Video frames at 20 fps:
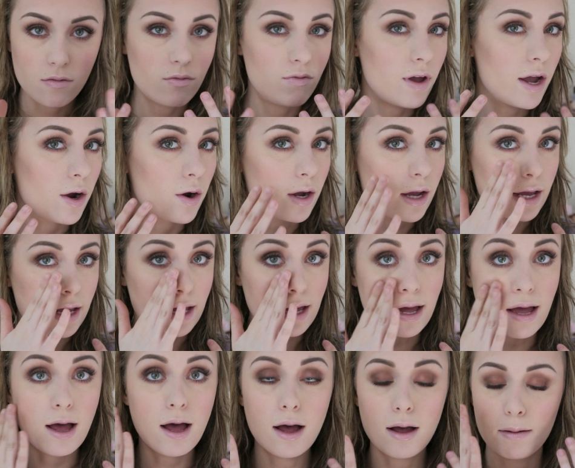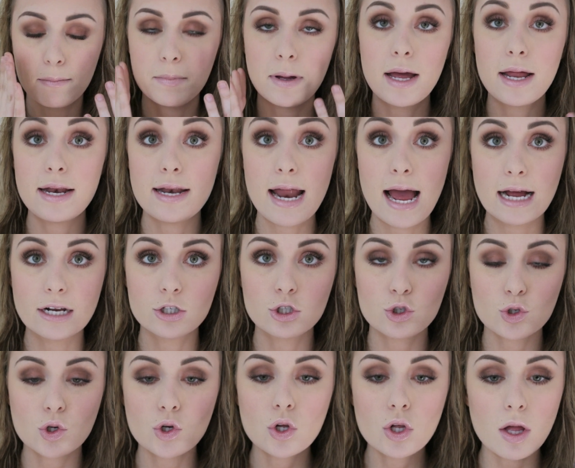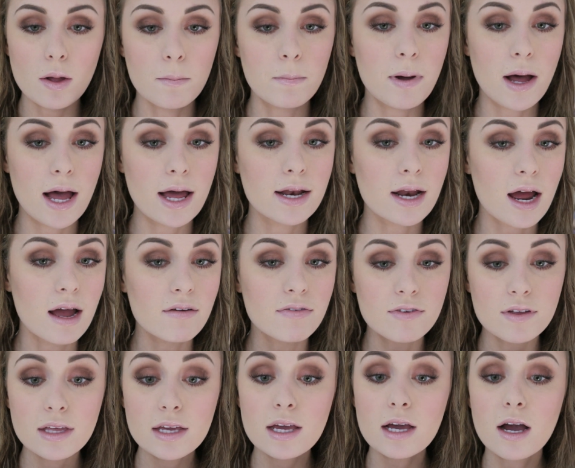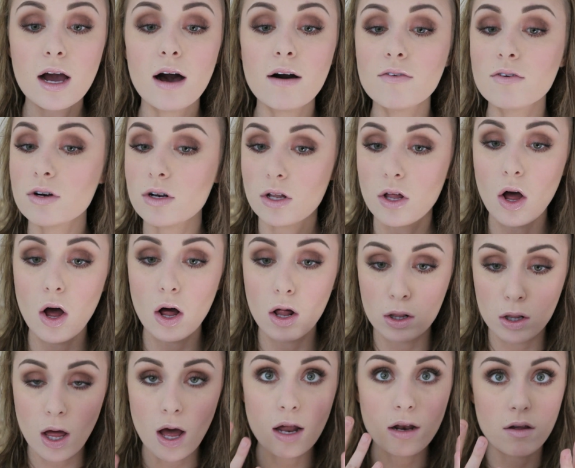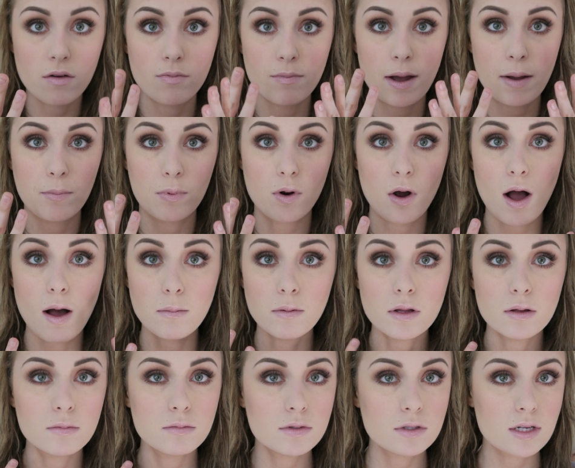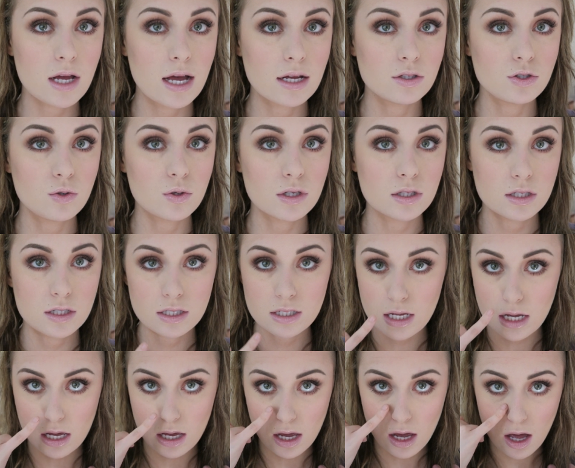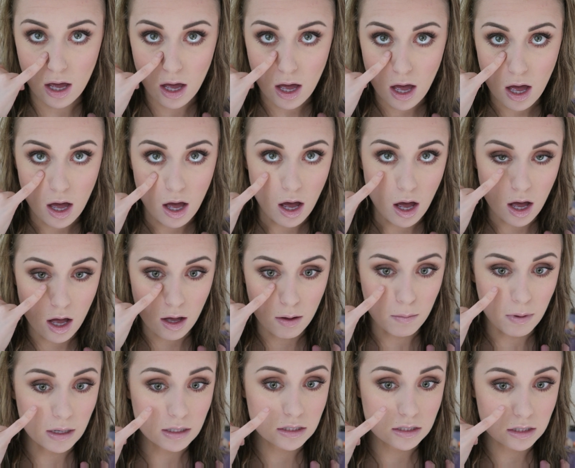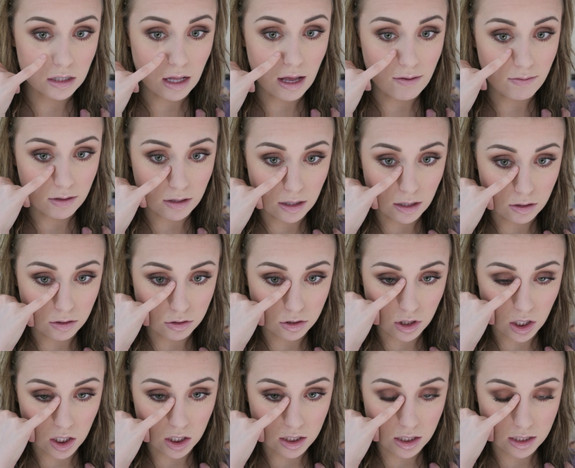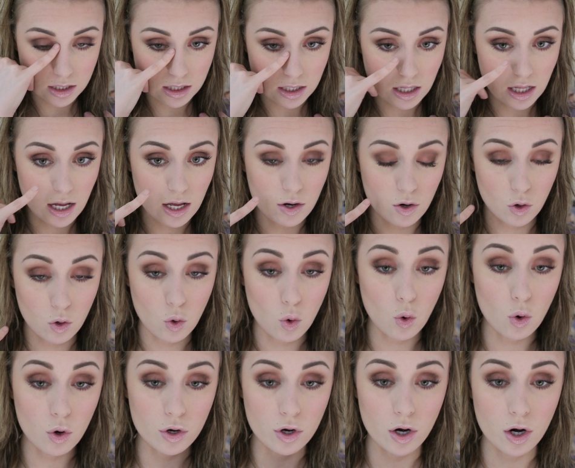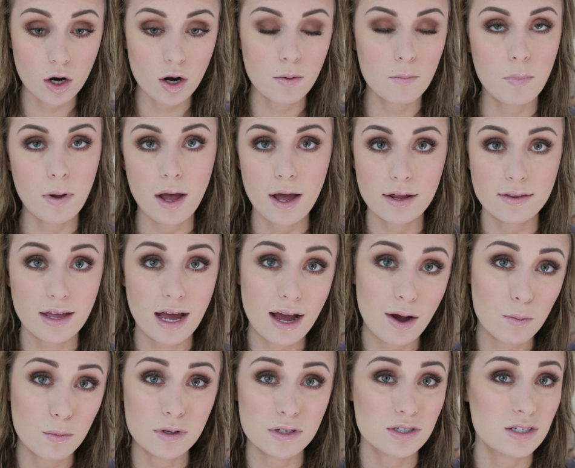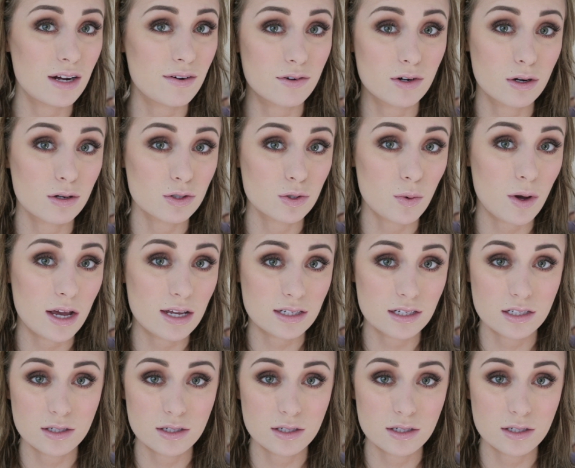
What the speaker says: very natural, but I feel like it covered a lot of my problems, as you can see. I still have a little darkness in the inner corner, but that almost never goes away